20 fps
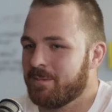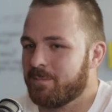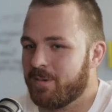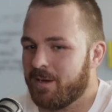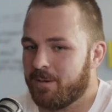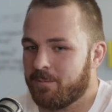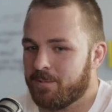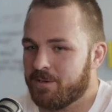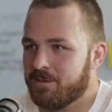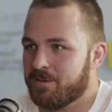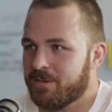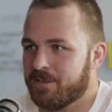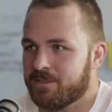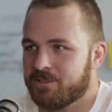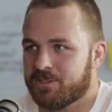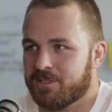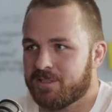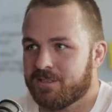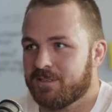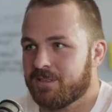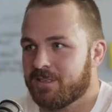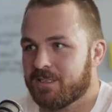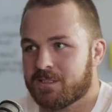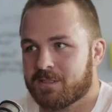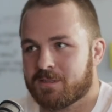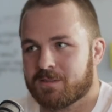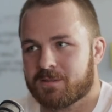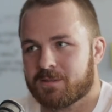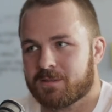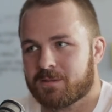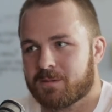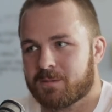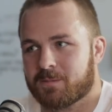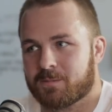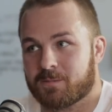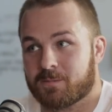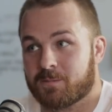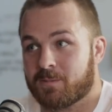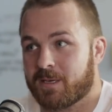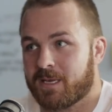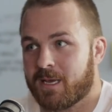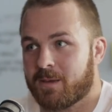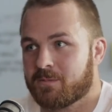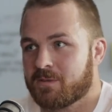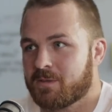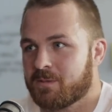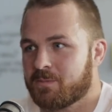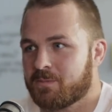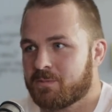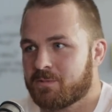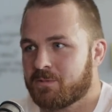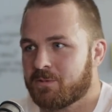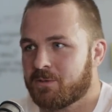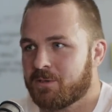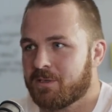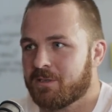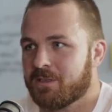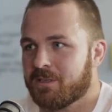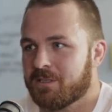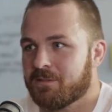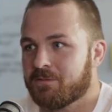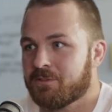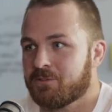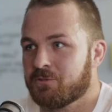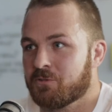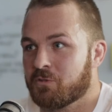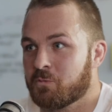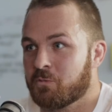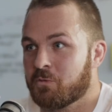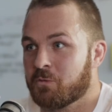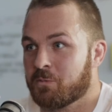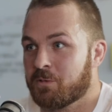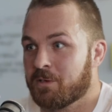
But when you're injured, becomes a sort of individual sport